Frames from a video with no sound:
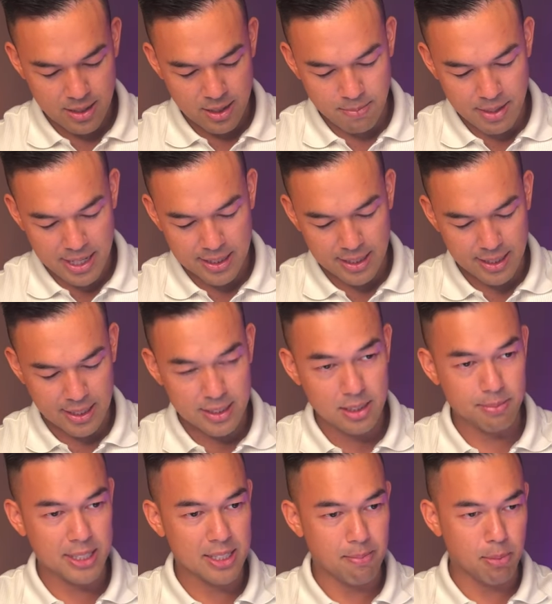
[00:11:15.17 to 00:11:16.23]
gonna mark the
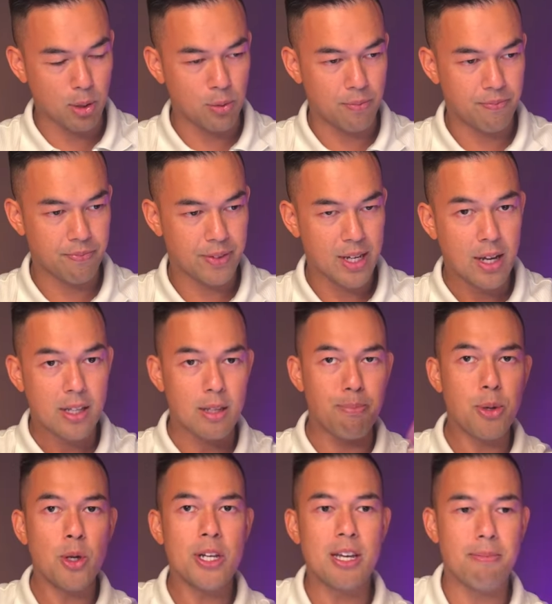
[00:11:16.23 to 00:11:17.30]
customers in blue. The
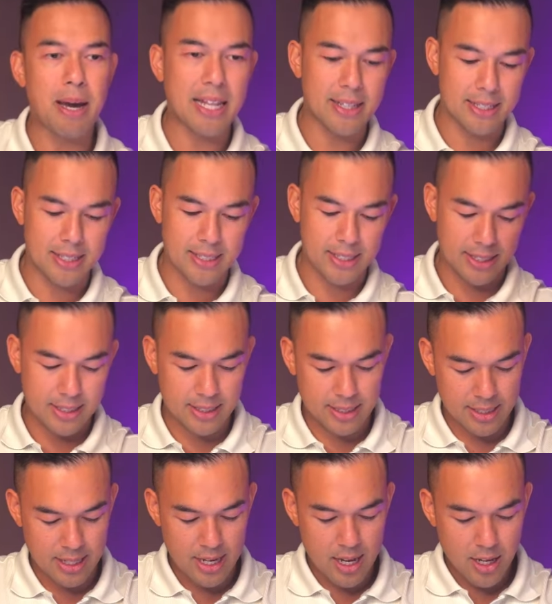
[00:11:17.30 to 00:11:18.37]
beauty about this is this.